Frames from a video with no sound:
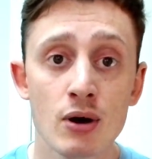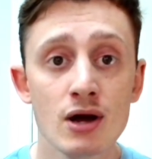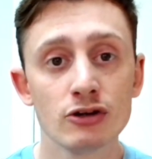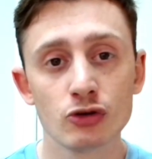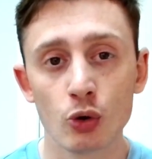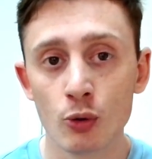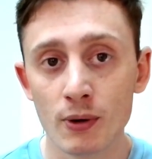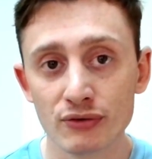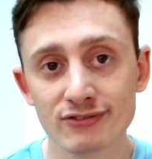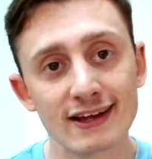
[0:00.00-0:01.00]
to
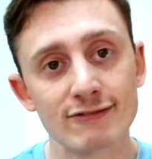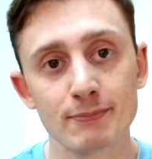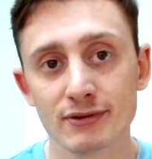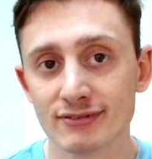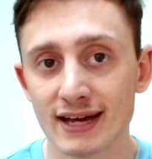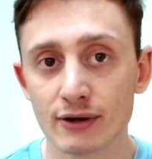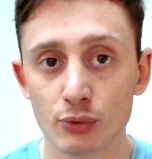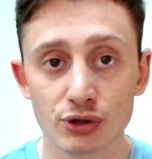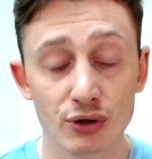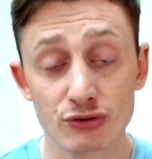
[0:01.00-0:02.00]
almost 7% or
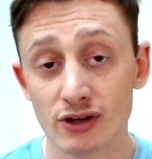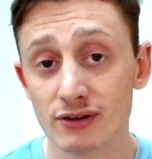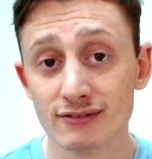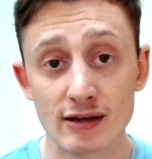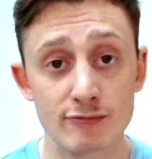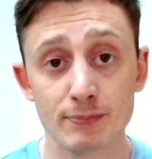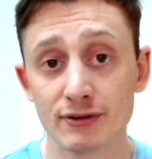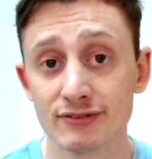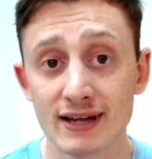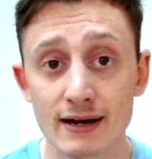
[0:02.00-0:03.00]
just under
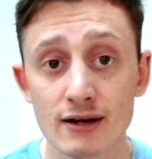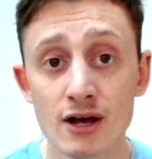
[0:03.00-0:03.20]
7%.